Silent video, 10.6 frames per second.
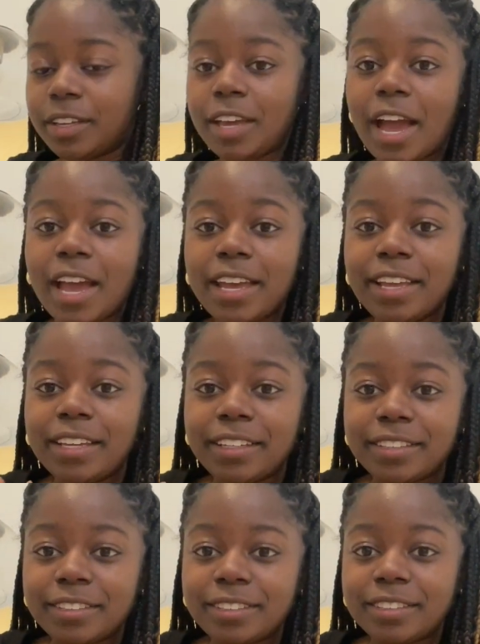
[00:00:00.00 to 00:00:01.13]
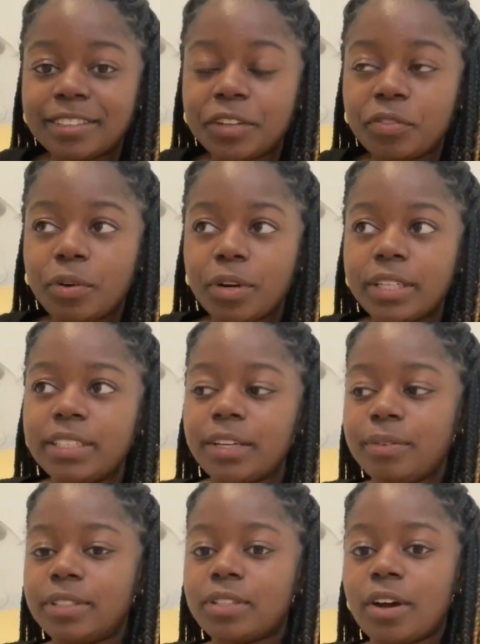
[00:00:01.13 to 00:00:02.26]
I, of course, like
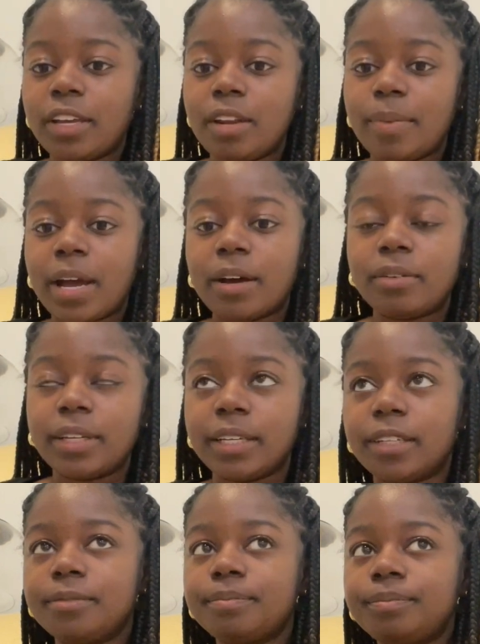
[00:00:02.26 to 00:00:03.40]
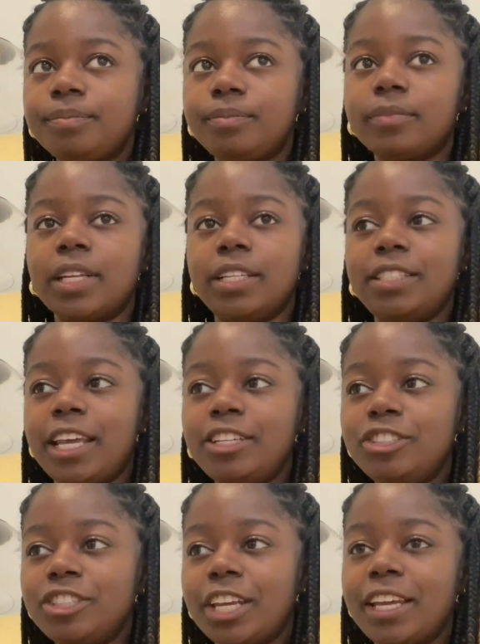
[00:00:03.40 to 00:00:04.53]
when talking about like
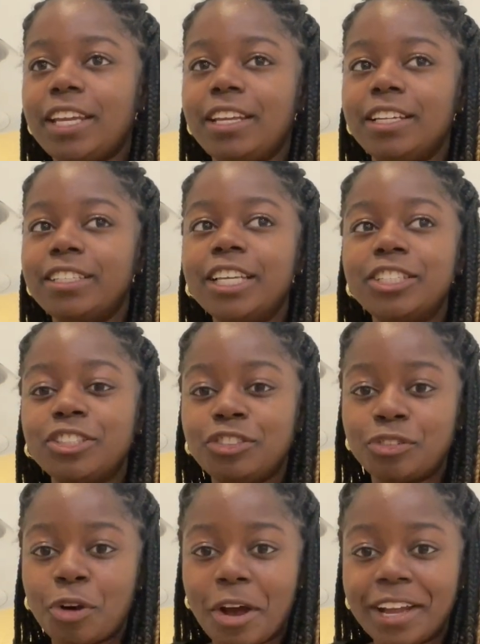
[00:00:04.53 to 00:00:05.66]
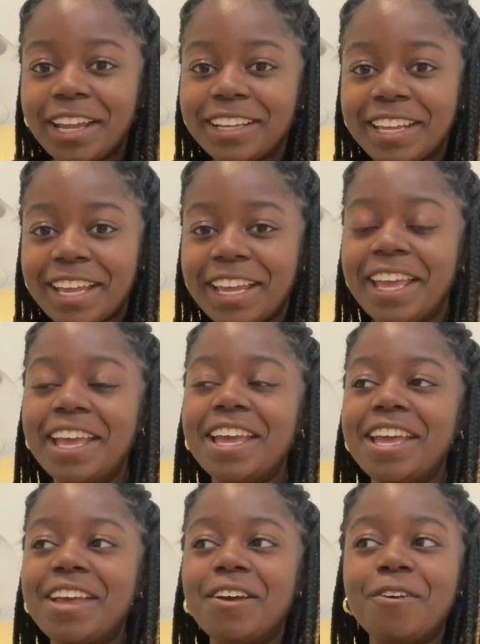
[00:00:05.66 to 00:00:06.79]
attention and attention drawing, like
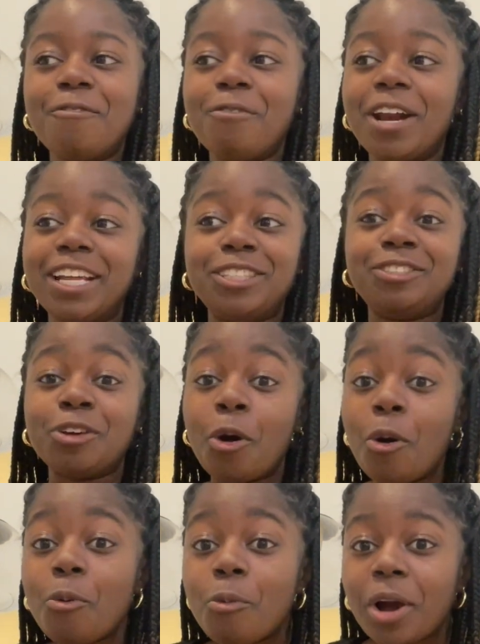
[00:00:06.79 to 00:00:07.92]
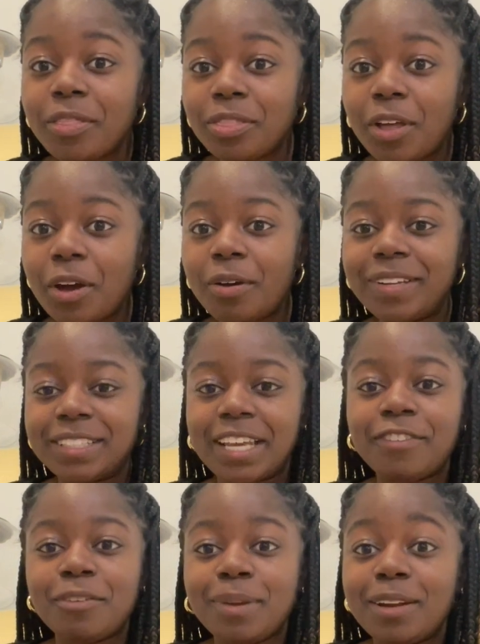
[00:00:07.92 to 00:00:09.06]
what I don't want though is like
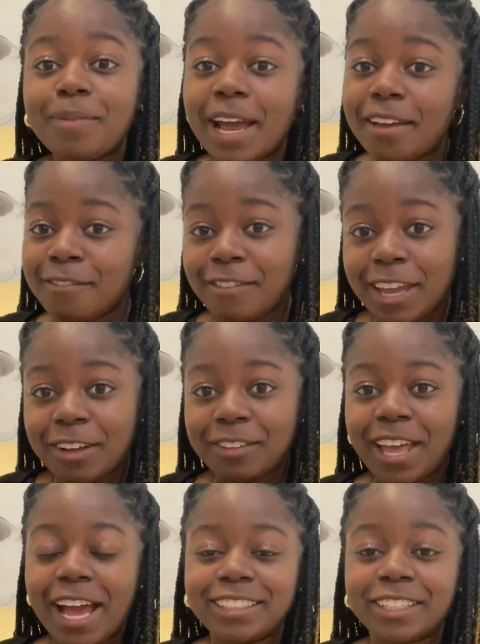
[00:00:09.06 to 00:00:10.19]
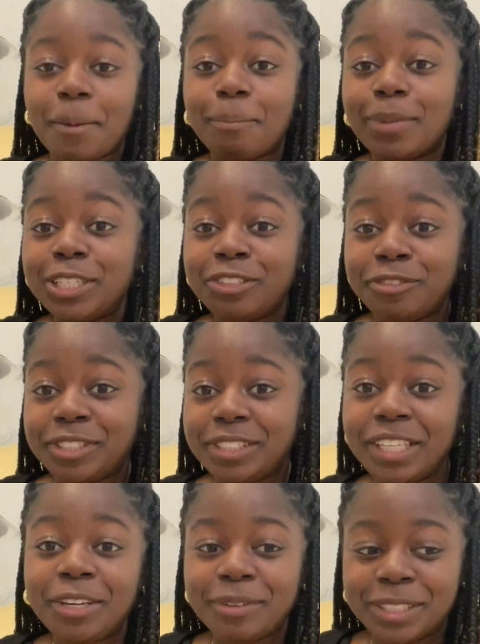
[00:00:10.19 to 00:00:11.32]
for me to buy a veil that has like a bunch of
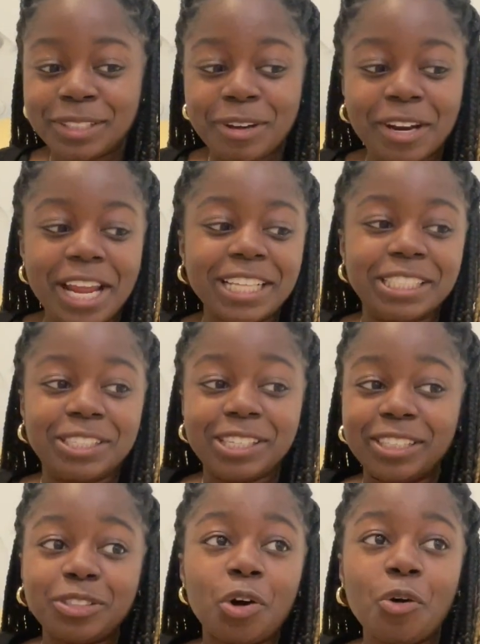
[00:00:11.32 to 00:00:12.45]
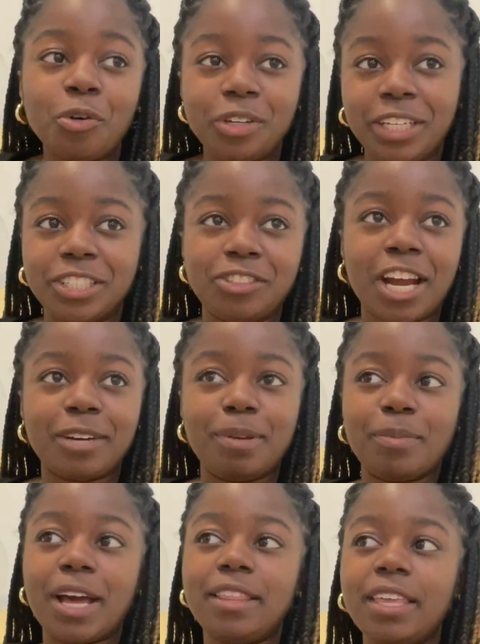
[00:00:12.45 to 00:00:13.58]
sequins on it and to like totally distract people.
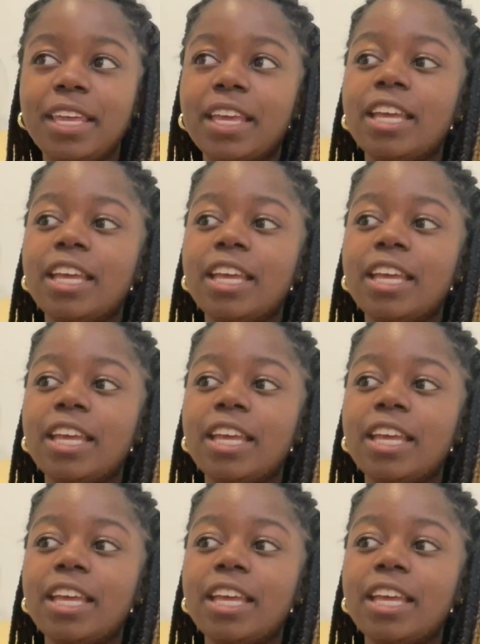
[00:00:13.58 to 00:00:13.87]
I think